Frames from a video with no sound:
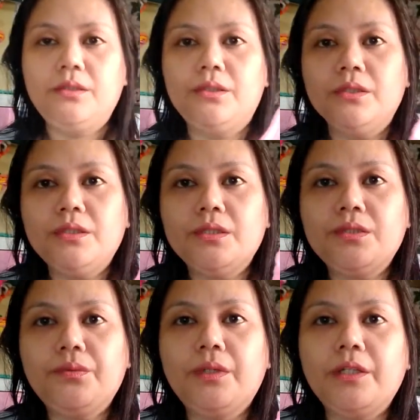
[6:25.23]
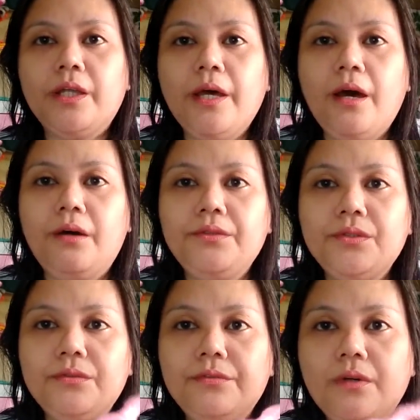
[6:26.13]
So this is what I have
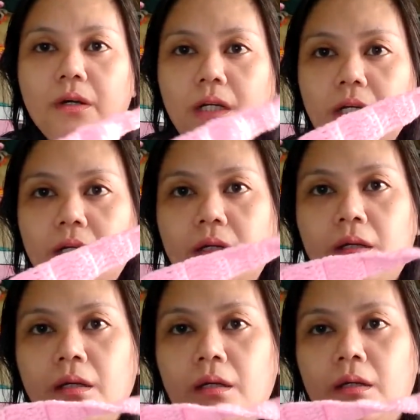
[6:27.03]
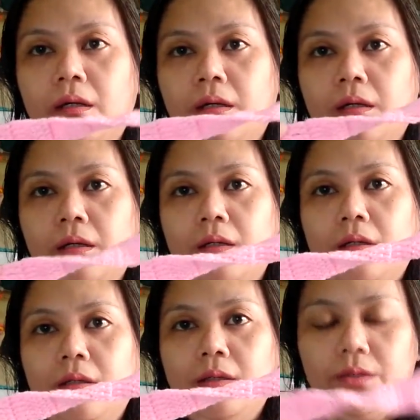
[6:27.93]
so far.
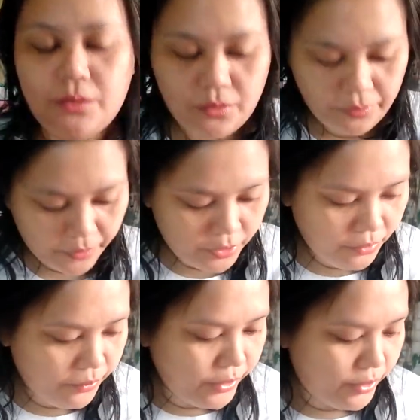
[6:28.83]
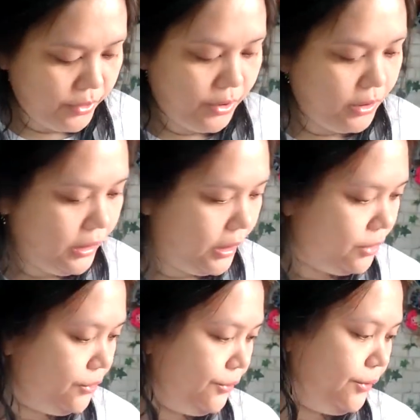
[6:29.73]
So I'm gonna work on it
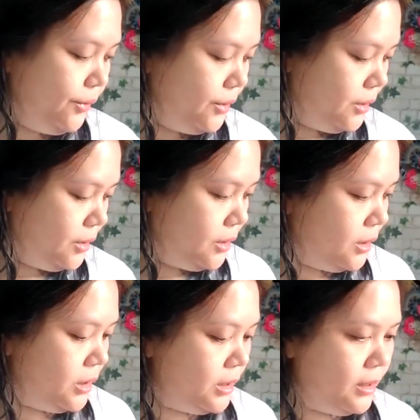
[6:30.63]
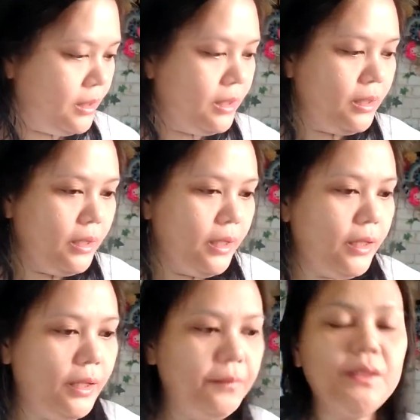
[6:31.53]
later.
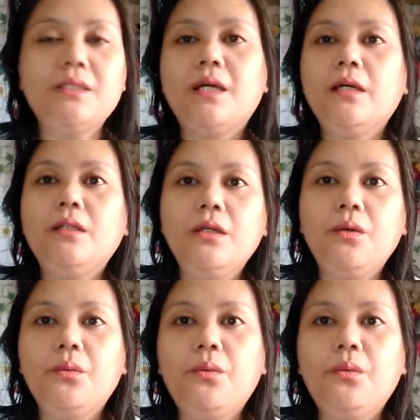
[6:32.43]
And I'm deciding